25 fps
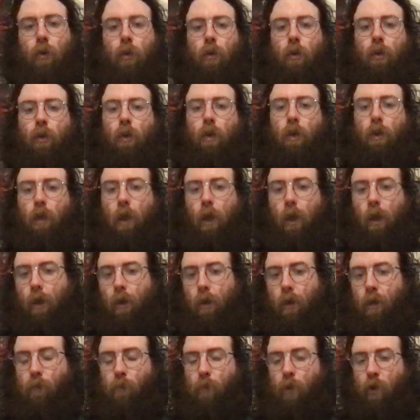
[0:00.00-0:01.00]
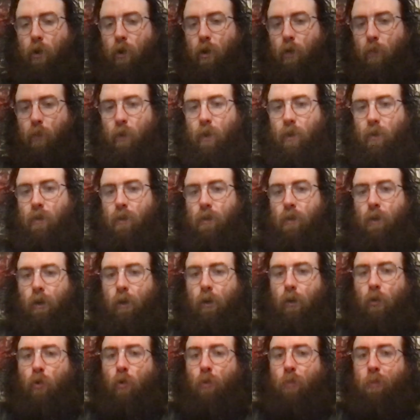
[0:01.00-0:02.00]
and, and part of me did
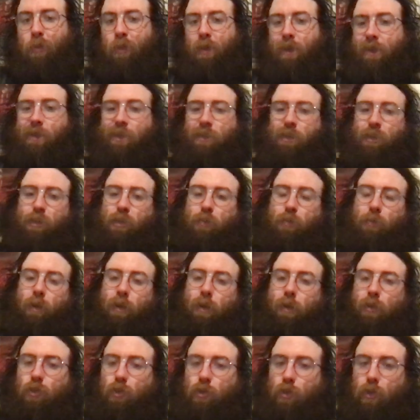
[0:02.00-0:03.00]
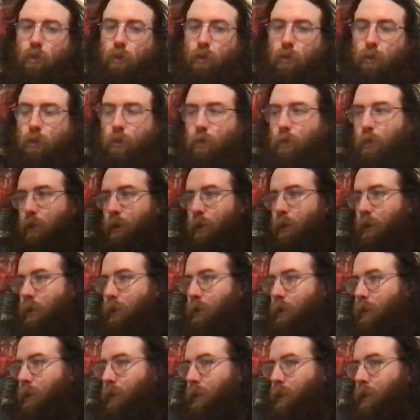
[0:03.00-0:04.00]
hope that this expansion
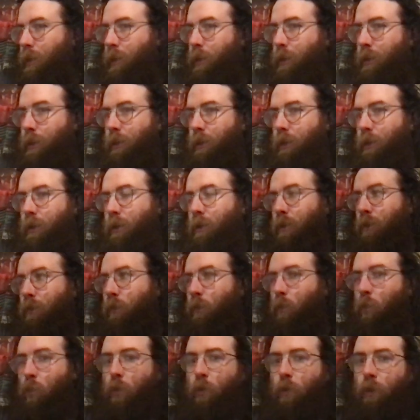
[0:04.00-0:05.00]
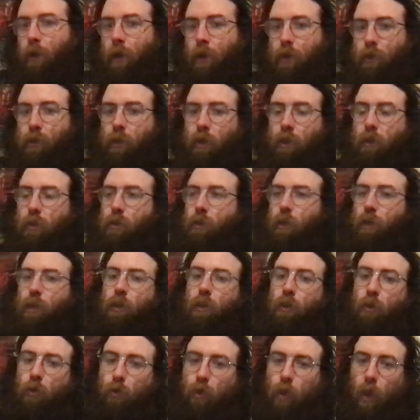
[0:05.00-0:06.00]
and would actually
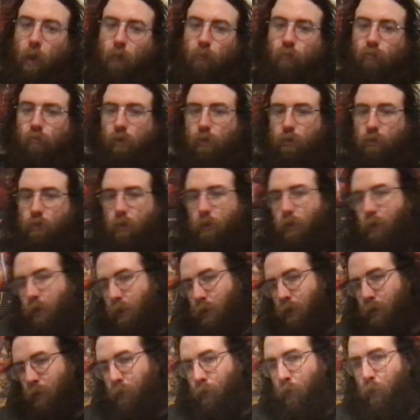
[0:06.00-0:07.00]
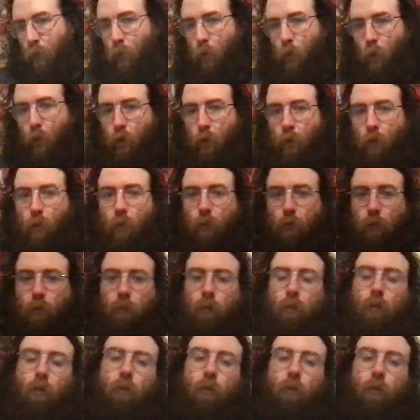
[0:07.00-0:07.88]
continue that precedent for